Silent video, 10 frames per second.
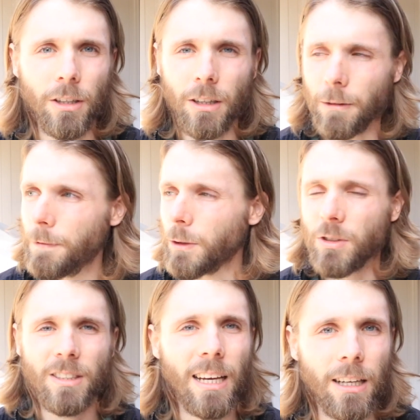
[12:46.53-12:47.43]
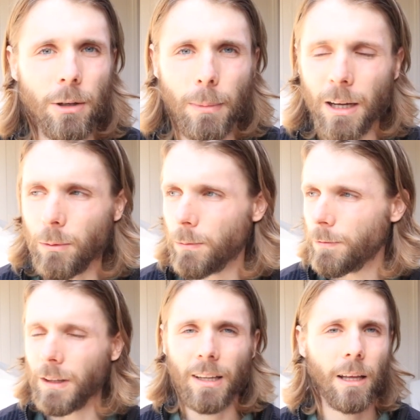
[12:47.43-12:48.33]
You're going to feel sick. You might
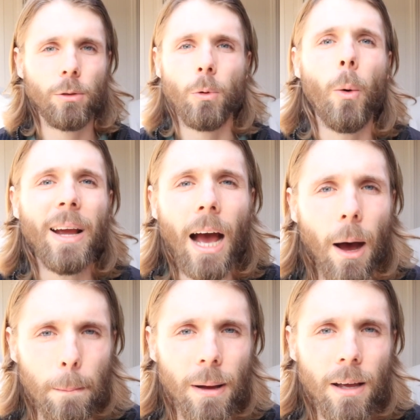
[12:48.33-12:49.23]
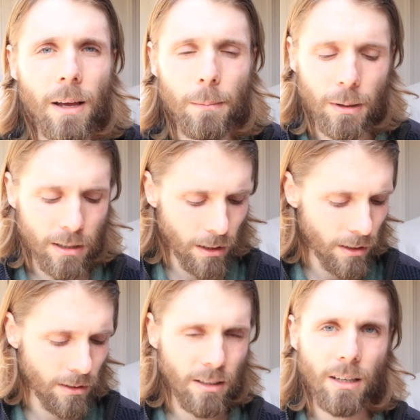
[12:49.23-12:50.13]
feel like throwing up
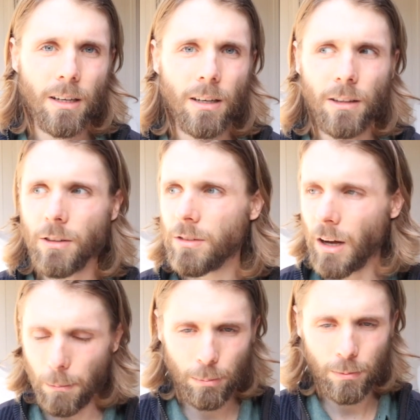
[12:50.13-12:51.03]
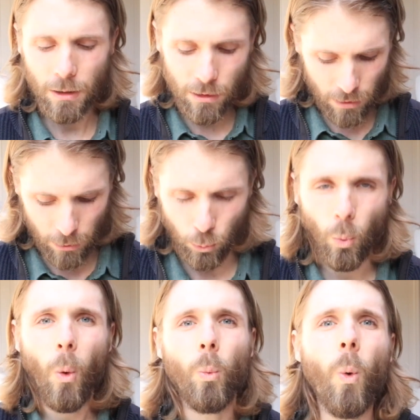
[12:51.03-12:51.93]
because there's not, there's,
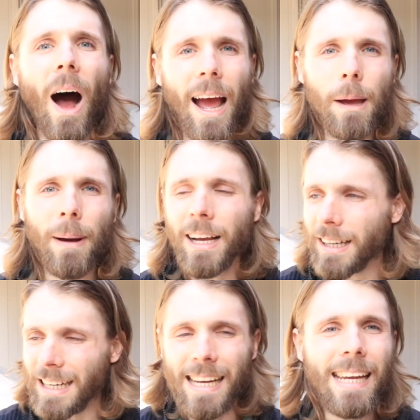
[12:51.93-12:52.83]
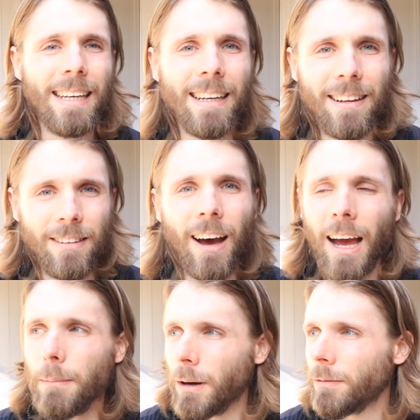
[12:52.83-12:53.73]
well, why am I going to eat in a
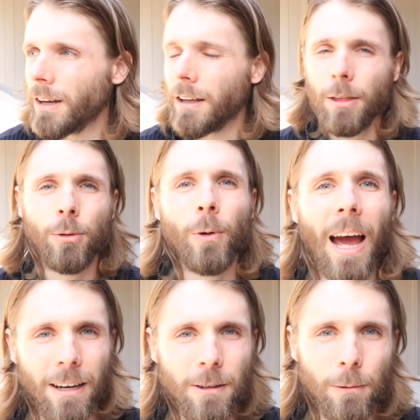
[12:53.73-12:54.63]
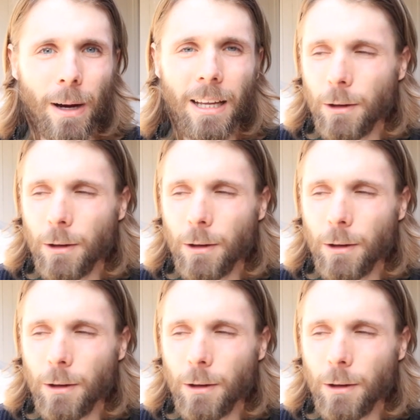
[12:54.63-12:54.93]
time of threat, right?